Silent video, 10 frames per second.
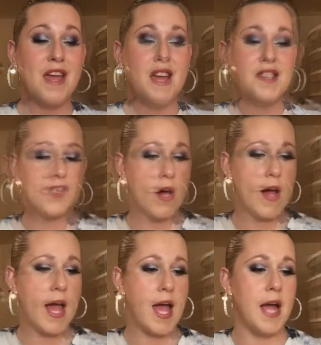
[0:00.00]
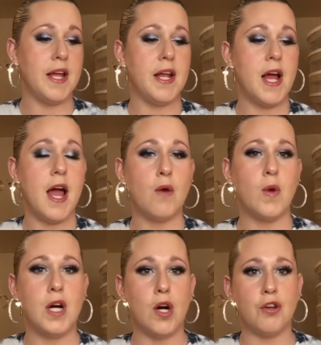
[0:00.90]
Let's go ahead and I
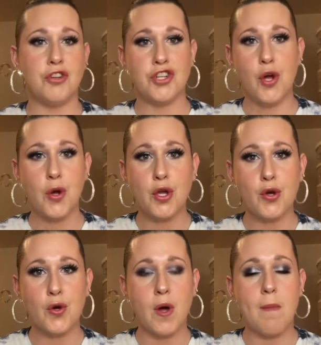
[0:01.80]
will show you